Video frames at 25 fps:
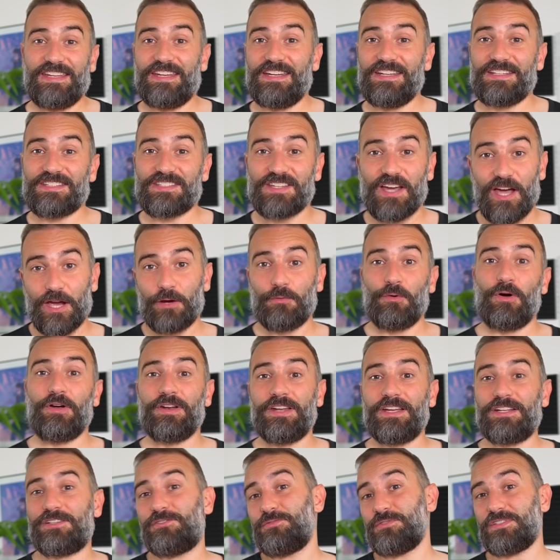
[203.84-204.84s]
it's
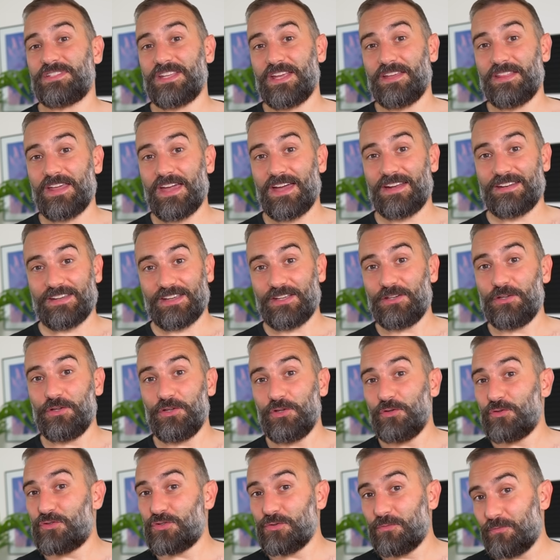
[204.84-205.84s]
ironic to say that in a
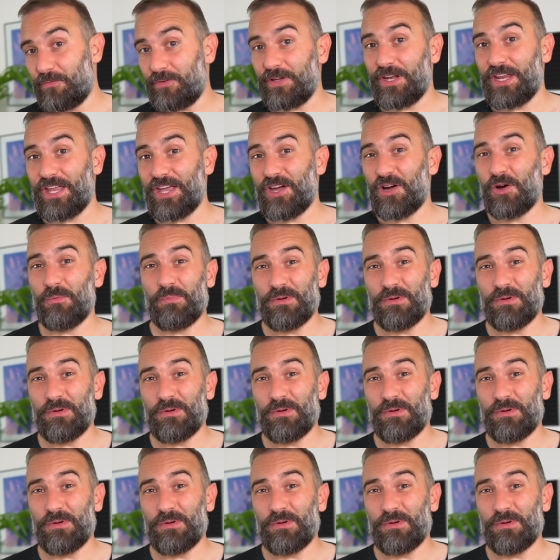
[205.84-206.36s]
YouTube video,